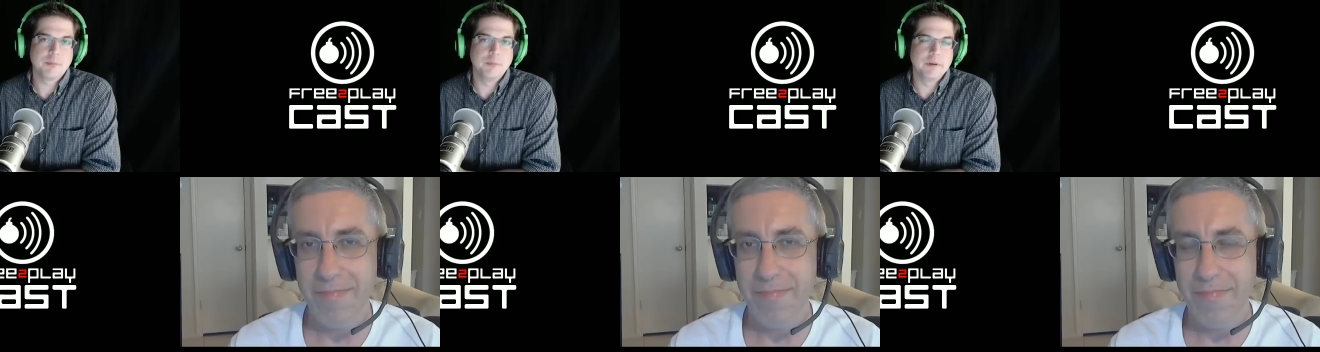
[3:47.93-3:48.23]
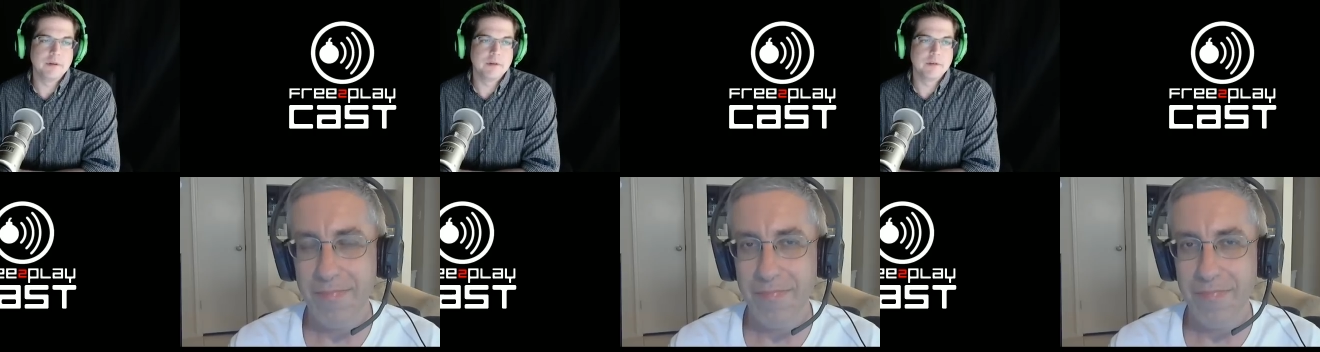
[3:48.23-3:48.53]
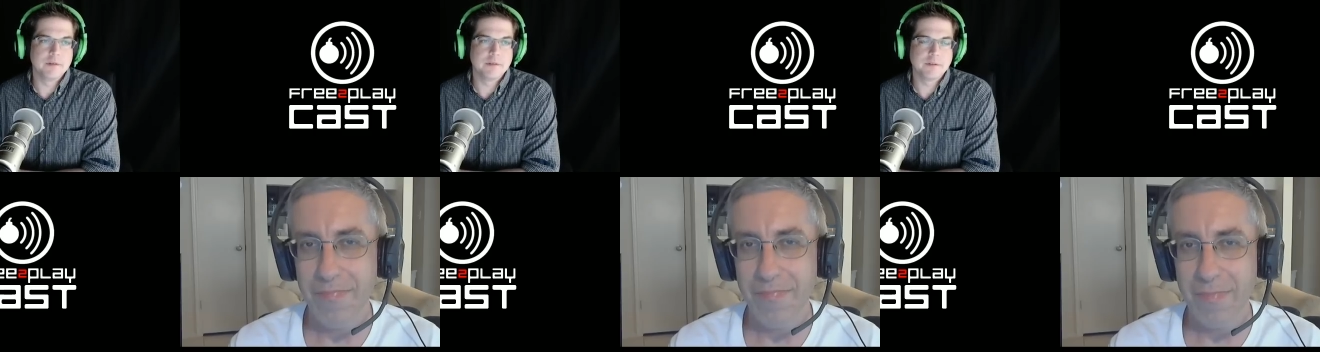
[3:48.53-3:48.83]
Speaker 1: a
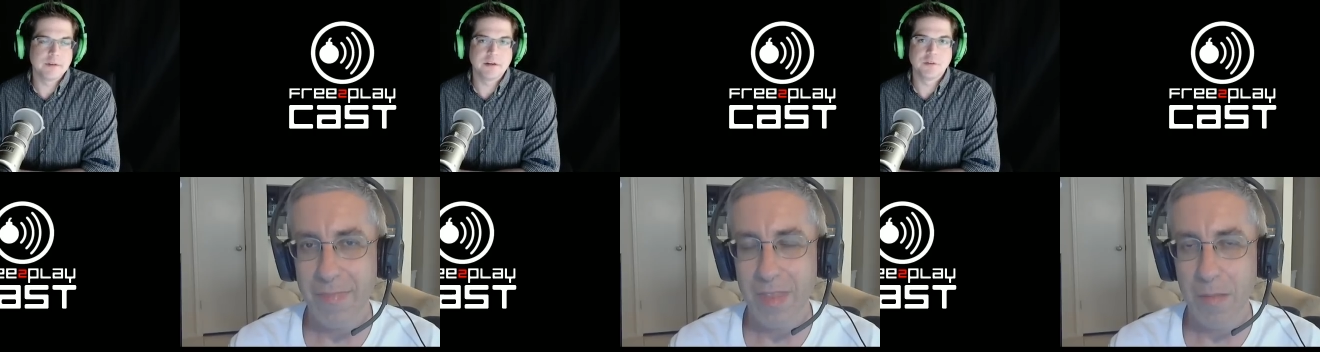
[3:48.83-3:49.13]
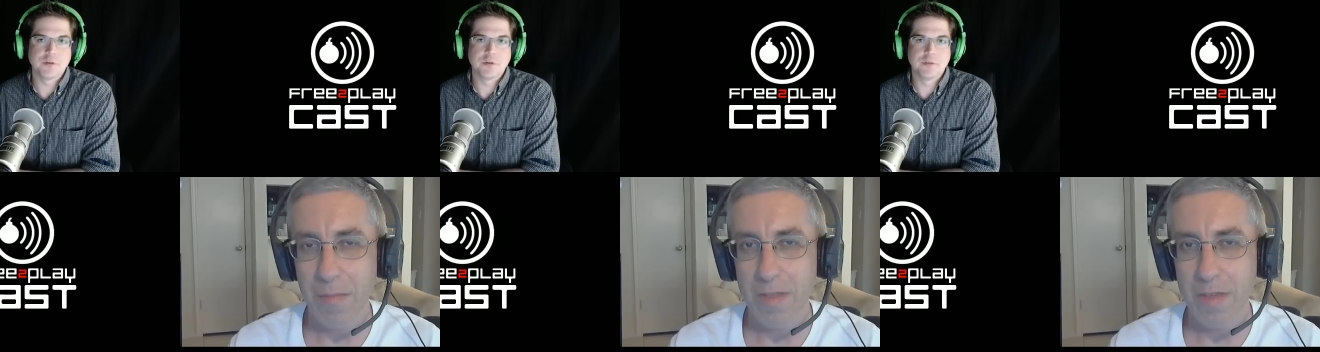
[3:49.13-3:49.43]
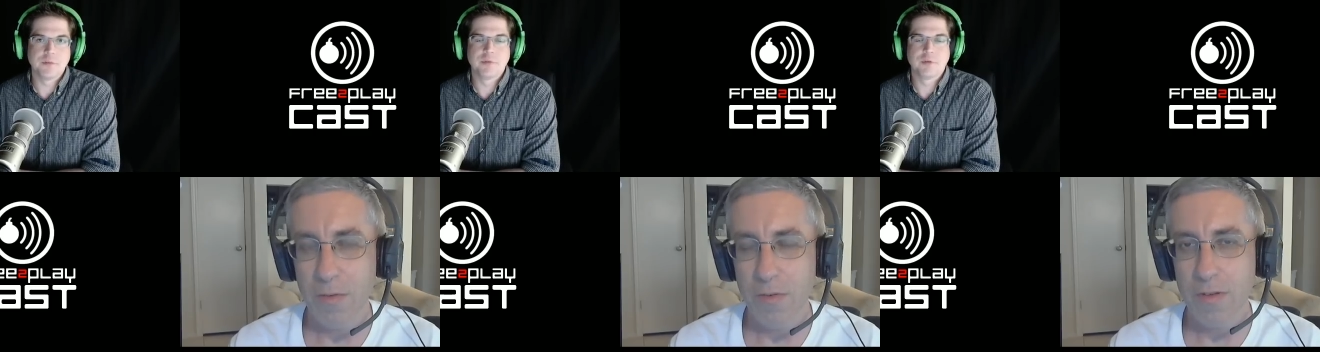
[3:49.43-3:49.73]
signature
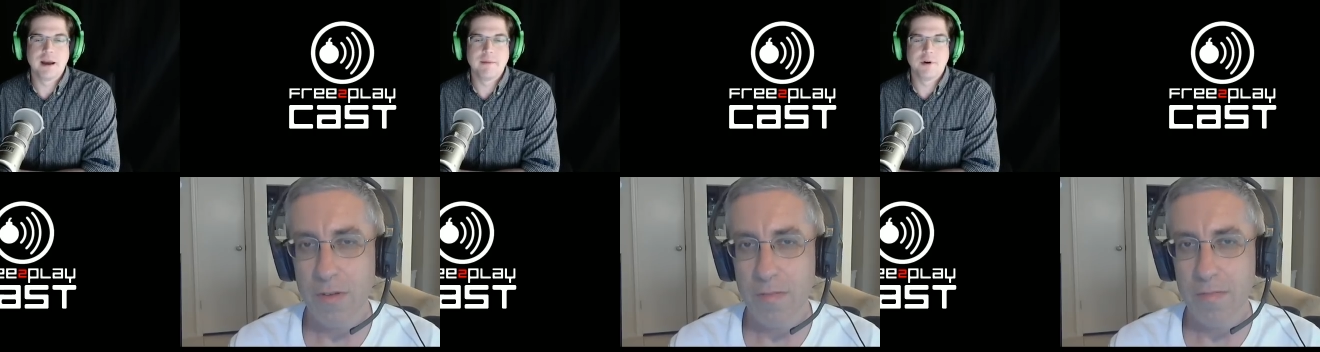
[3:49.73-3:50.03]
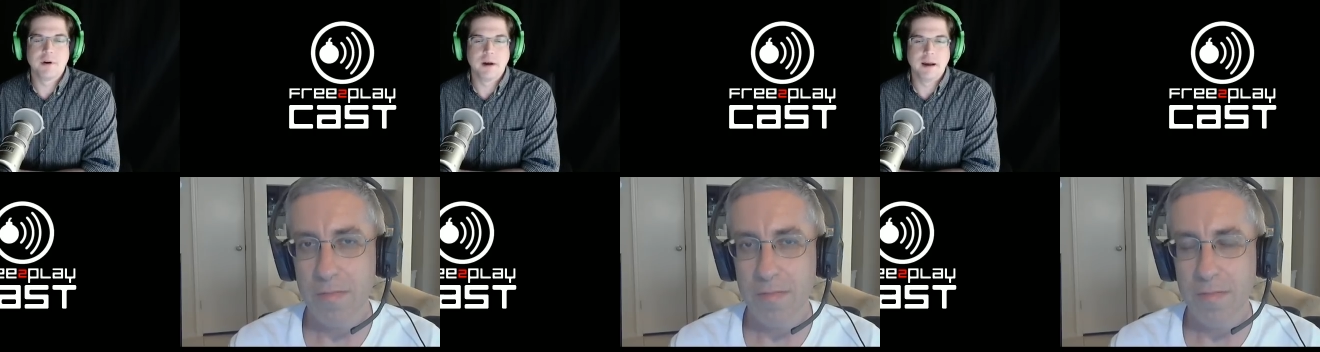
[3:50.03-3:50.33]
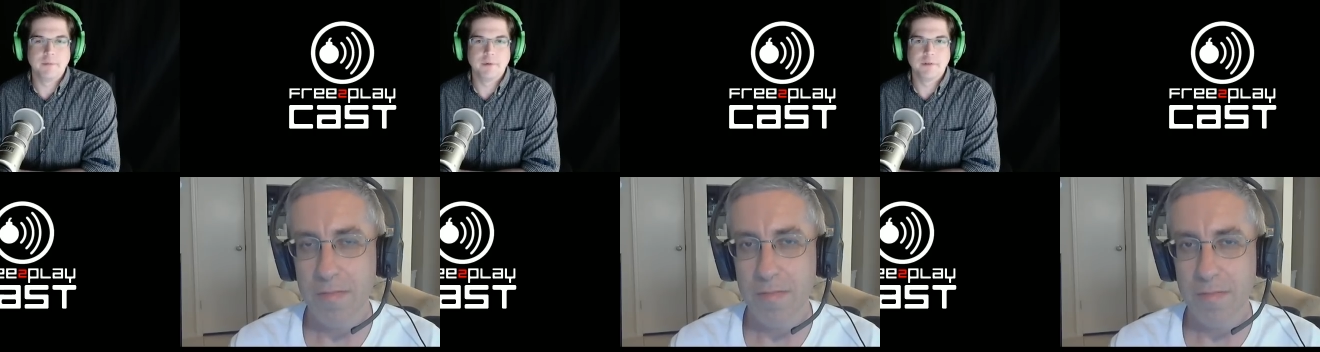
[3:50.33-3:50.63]
subscriber, I
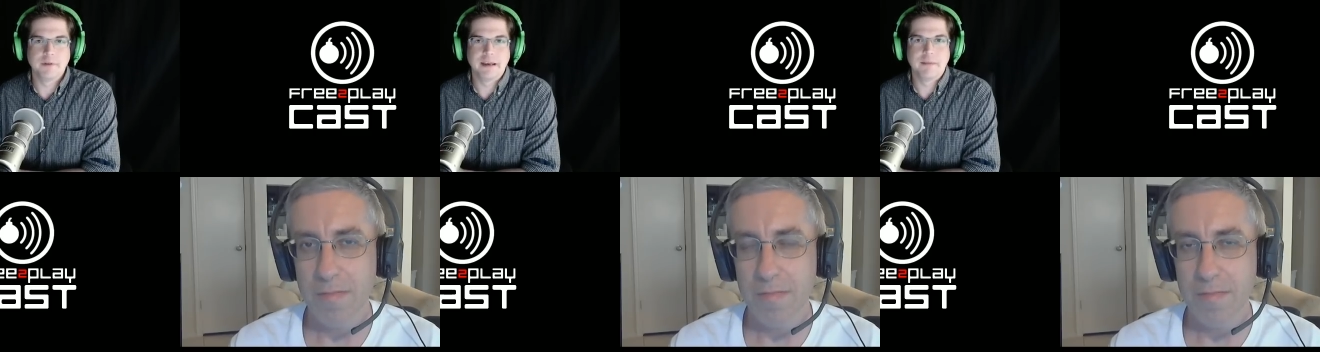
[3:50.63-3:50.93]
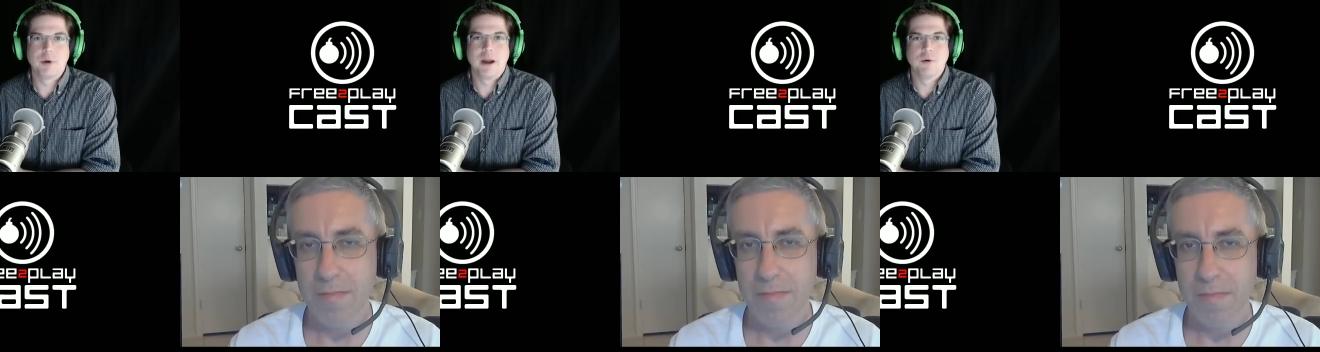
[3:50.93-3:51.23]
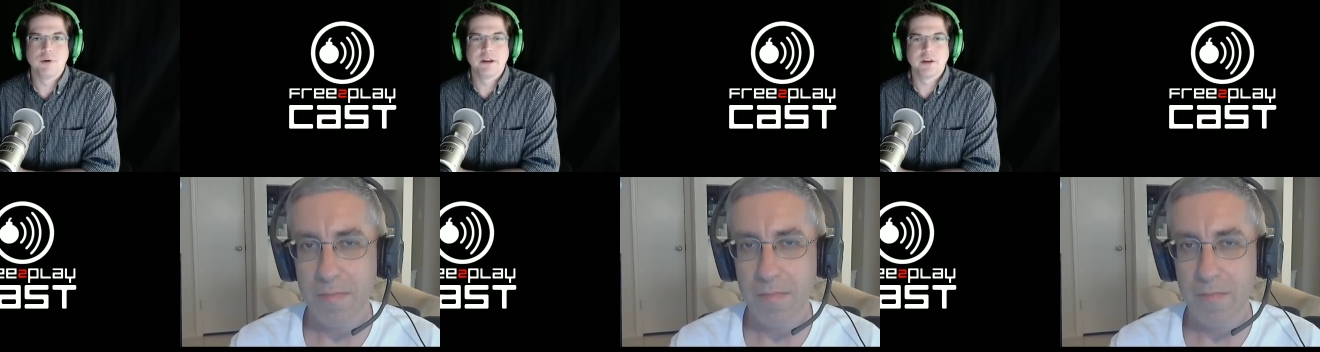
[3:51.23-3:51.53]
was I had
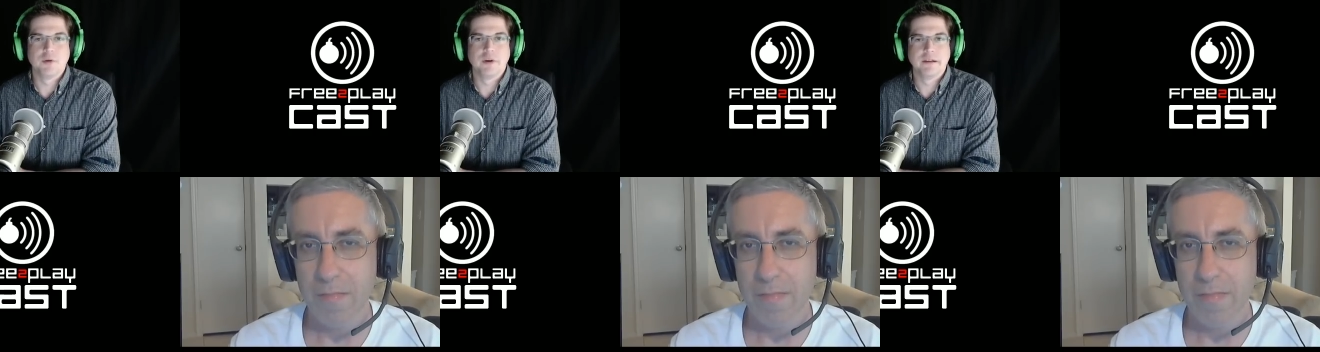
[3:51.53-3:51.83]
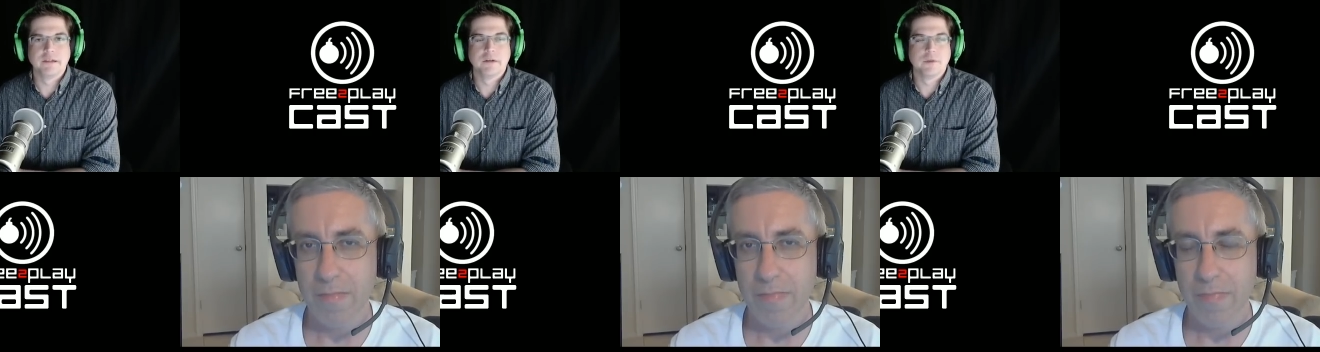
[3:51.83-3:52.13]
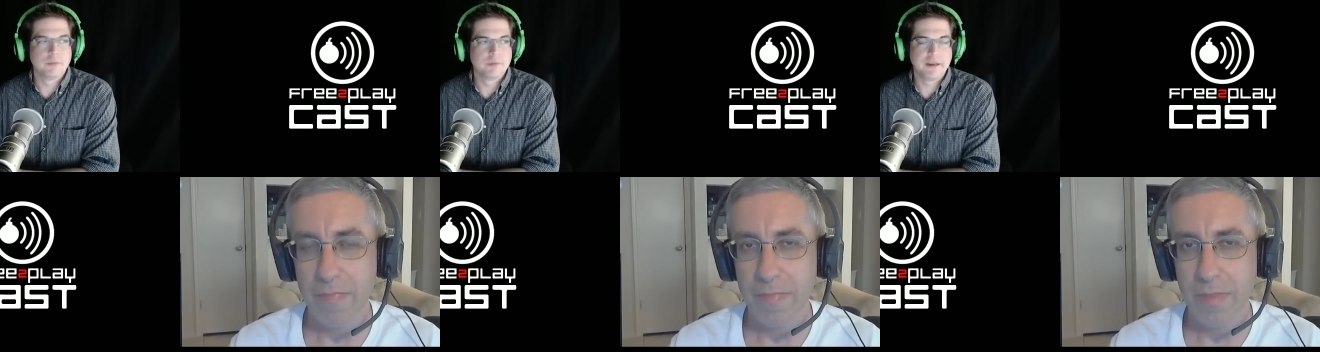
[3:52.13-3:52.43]
priority queuing,
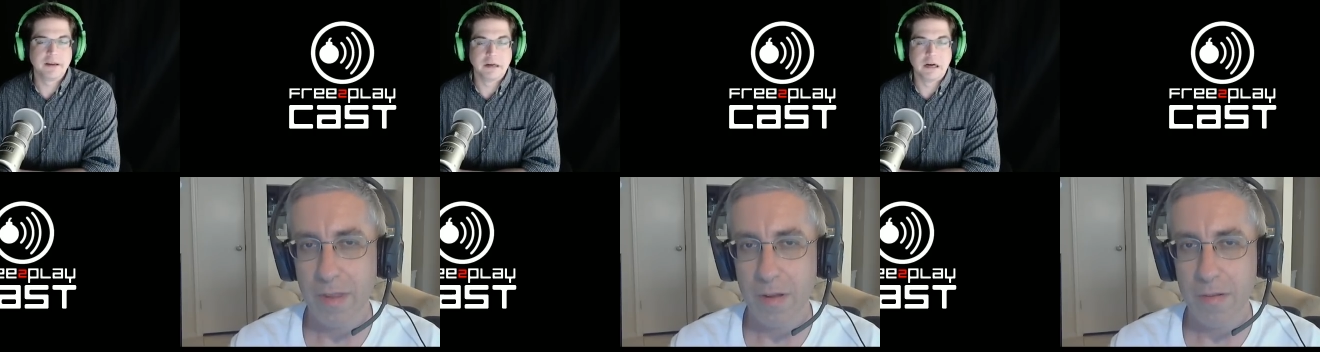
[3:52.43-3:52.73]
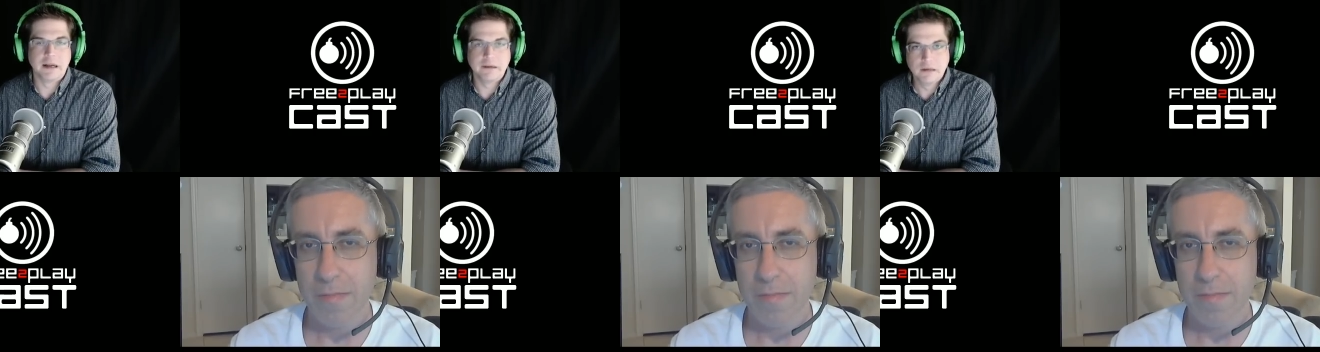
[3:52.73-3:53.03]
so thank God.